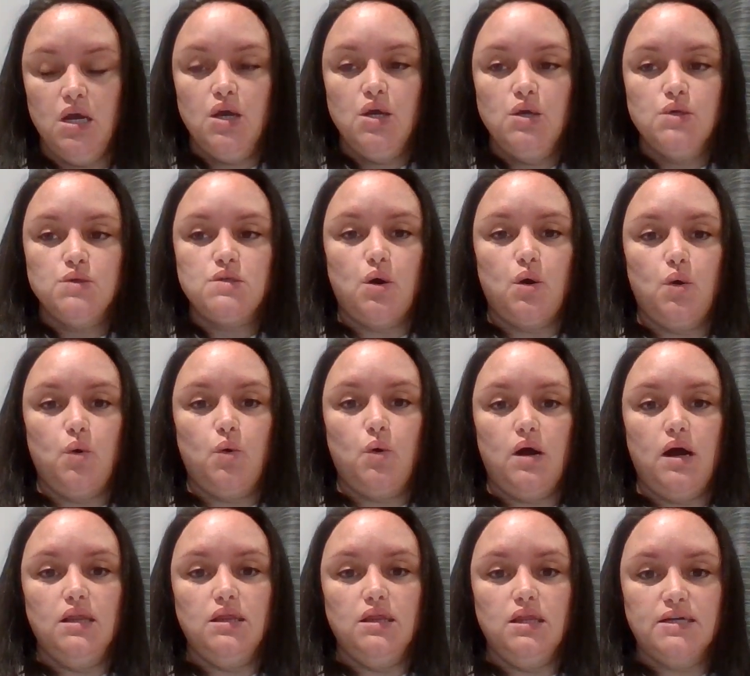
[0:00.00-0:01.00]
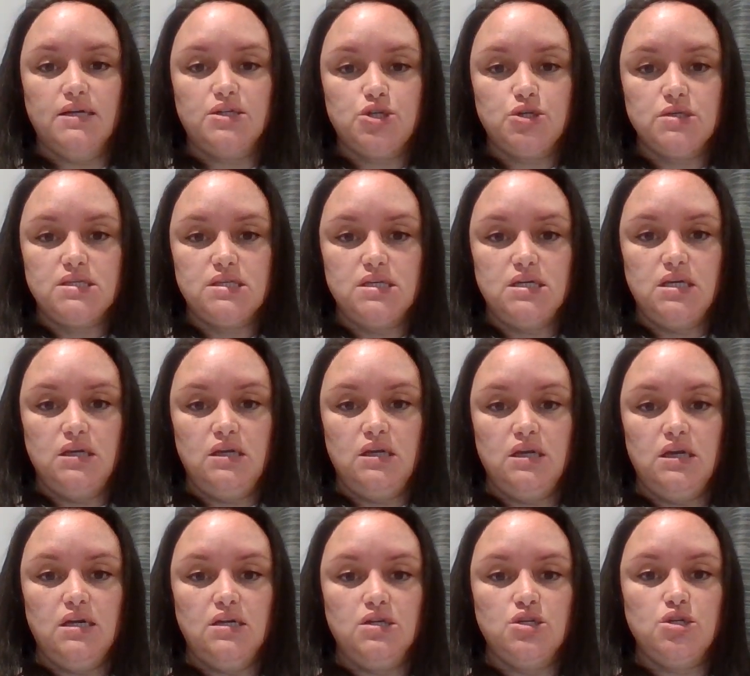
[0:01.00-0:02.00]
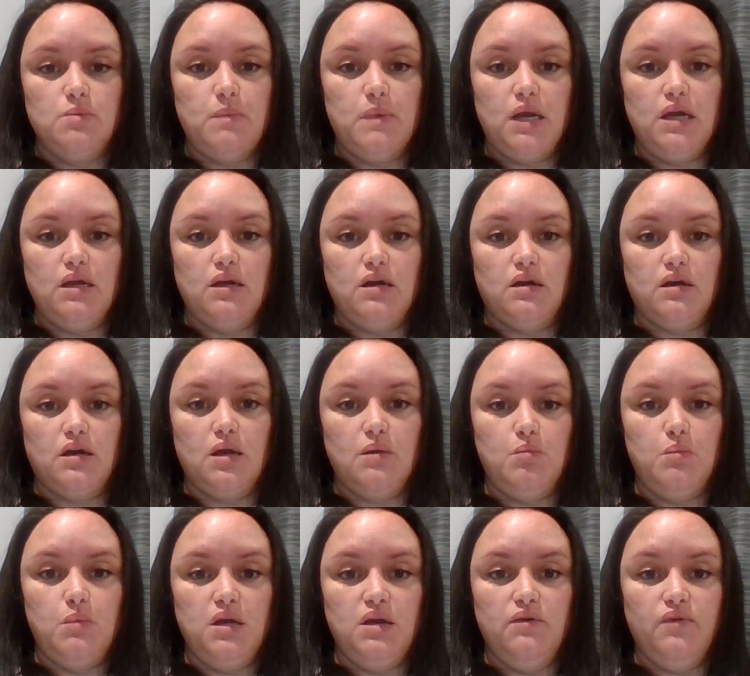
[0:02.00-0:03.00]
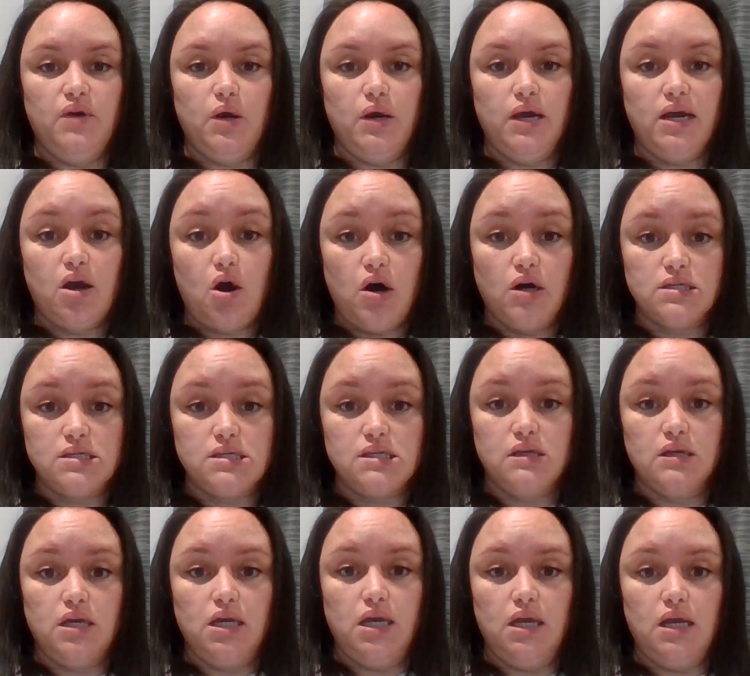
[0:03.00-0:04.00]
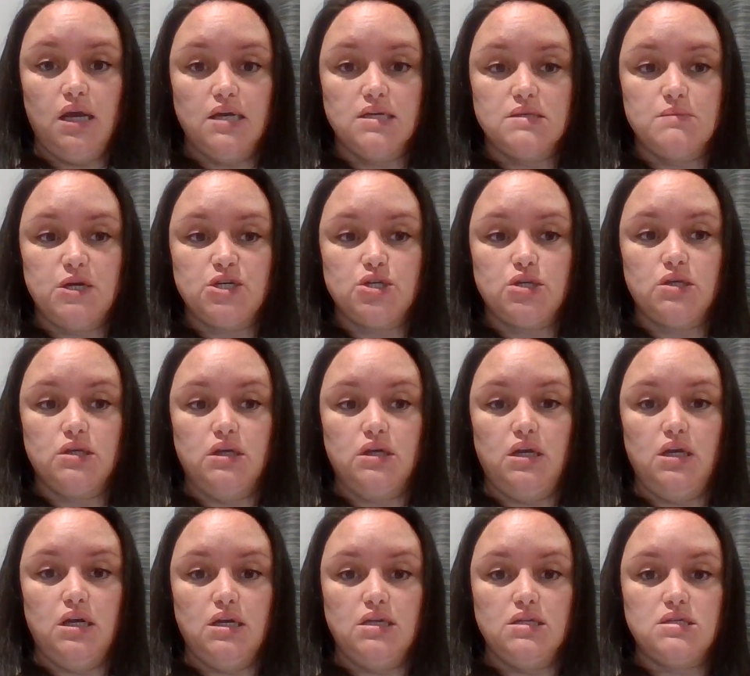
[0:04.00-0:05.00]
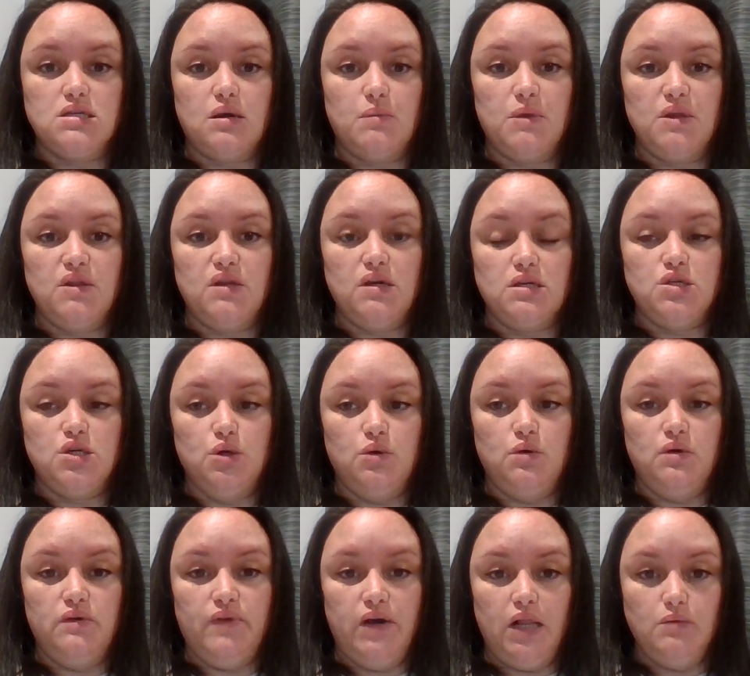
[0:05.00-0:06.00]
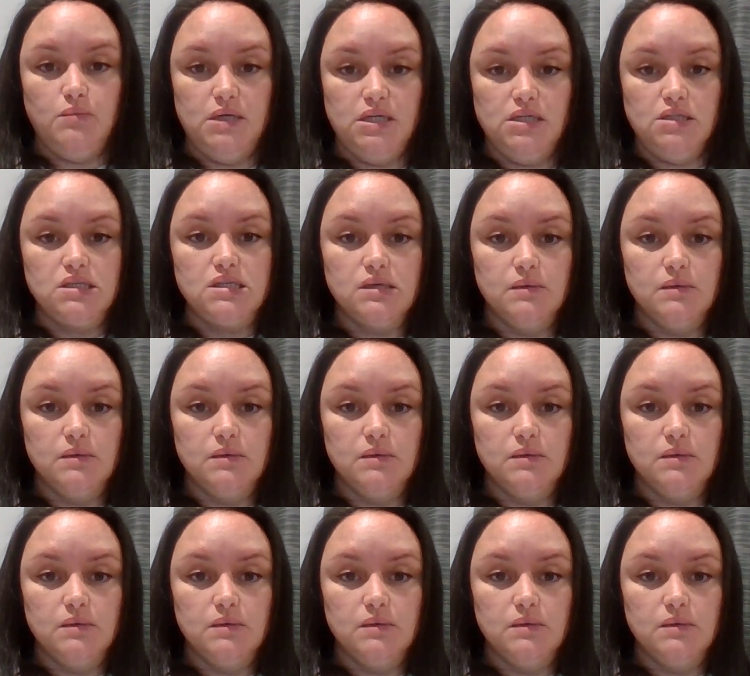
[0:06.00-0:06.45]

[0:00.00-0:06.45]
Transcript: So electricity in Jamaica can be very costly, especially in some of these new developments.